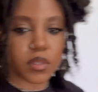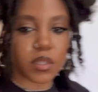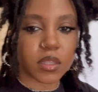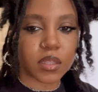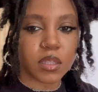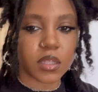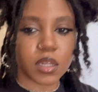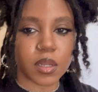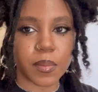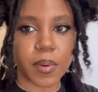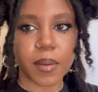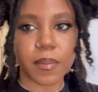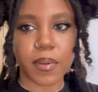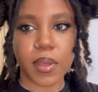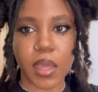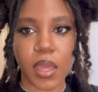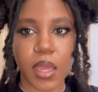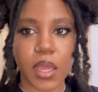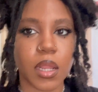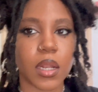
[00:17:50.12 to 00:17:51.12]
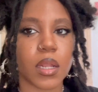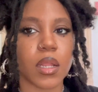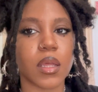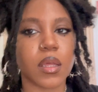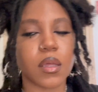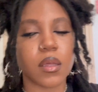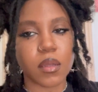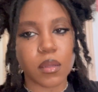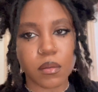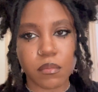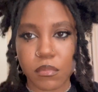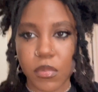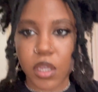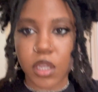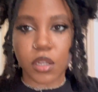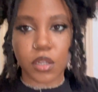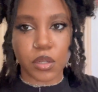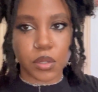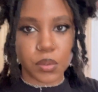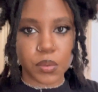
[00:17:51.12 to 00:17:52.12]
sit in my bed,
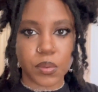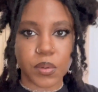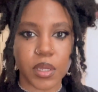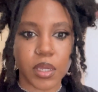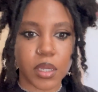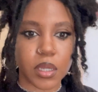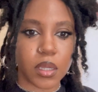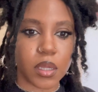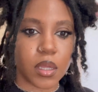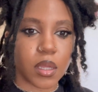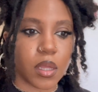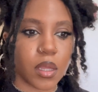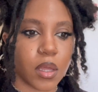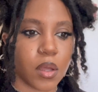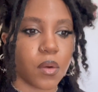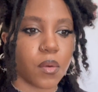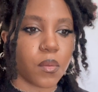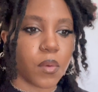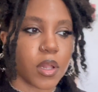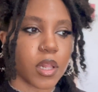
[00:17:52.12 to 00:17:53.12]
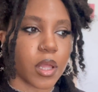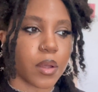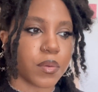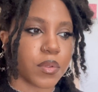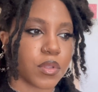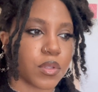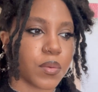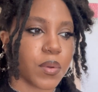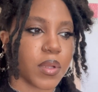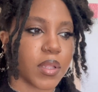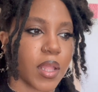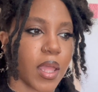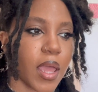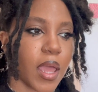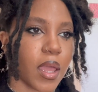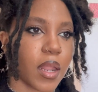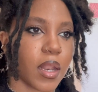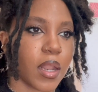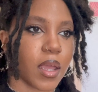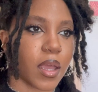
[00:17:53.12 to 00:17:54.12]
and do it while I was doing
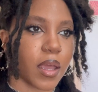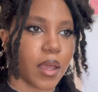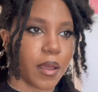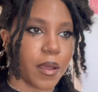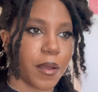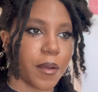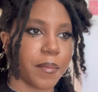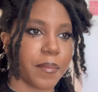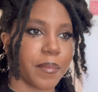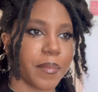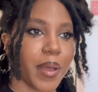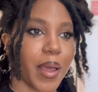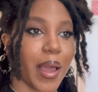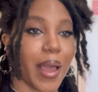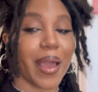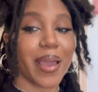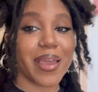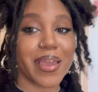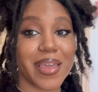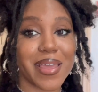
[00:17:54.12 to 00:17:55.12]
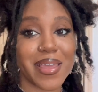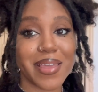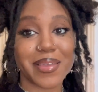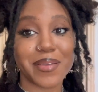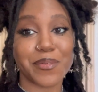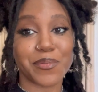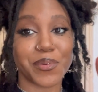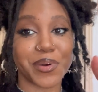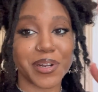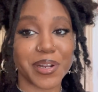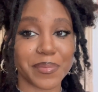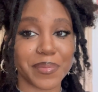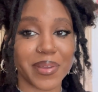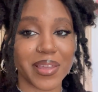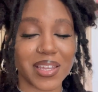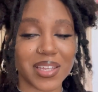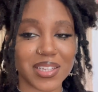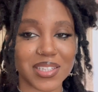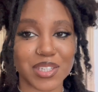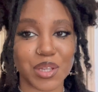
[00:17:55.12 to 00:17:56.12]
that. I want to
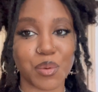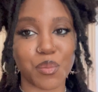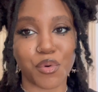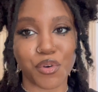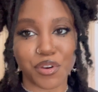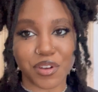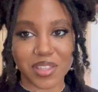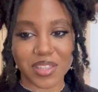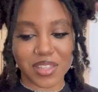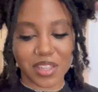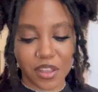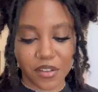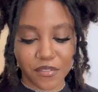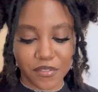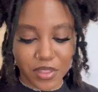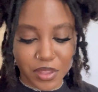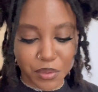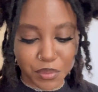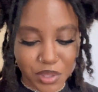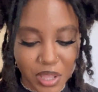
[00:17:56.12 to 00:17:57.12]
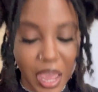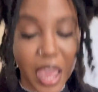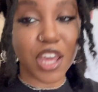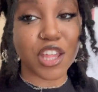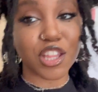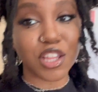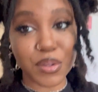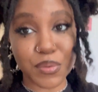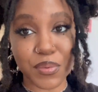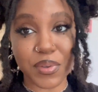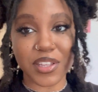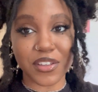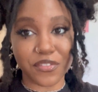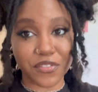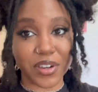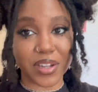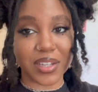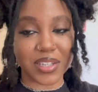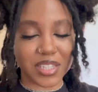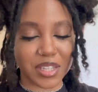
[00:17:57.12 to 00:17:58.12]
make some more stuff. It was actually really
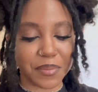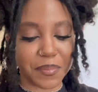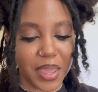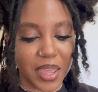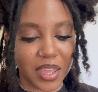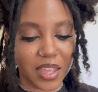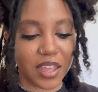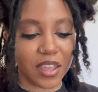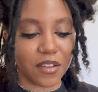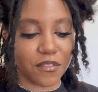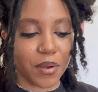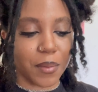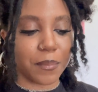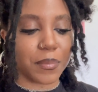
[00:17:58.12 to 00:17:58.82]
fun to make, if I'm